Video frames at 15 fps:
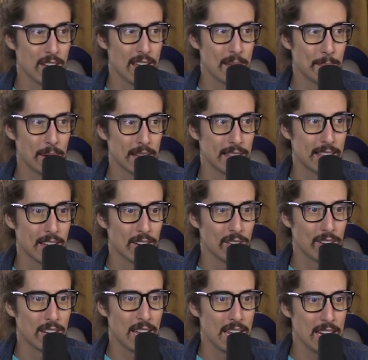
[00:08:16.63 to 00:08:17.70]
name right there,
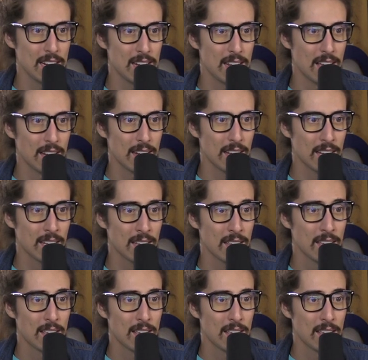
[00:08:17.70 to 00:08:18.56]
Dane Dunning.